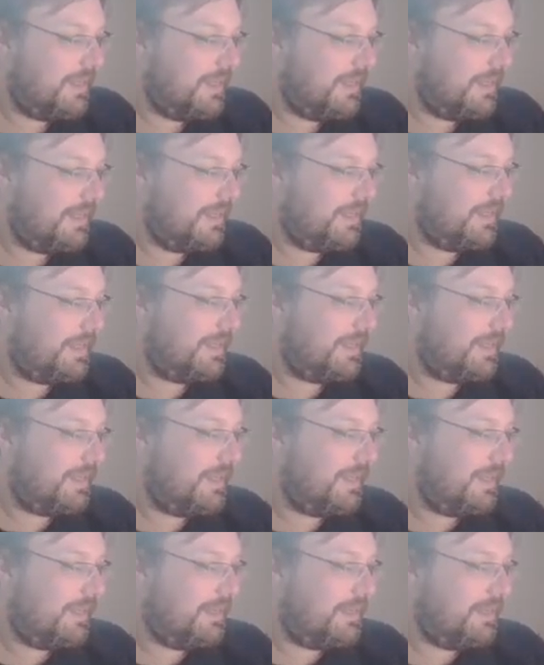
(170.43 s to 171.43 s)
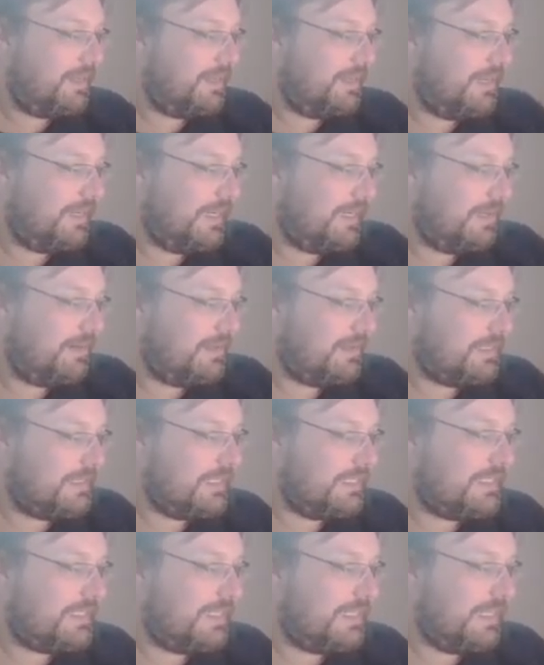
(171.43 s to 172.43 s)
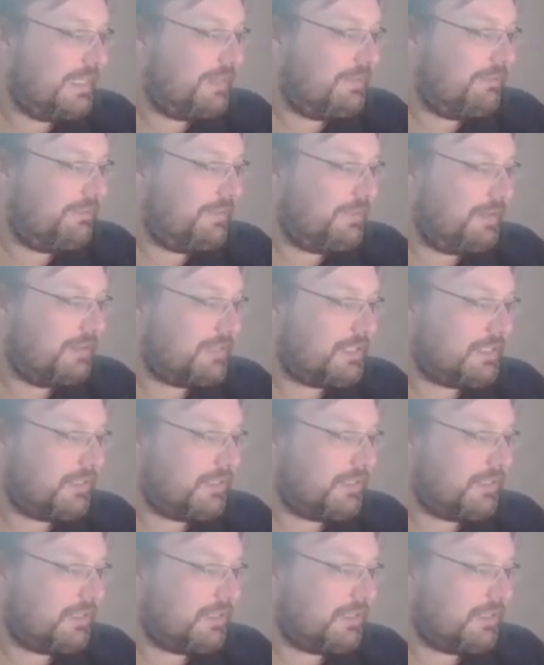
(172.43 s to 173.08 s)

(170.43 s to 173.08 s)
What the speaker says: And then here's the 10 of Fiddles.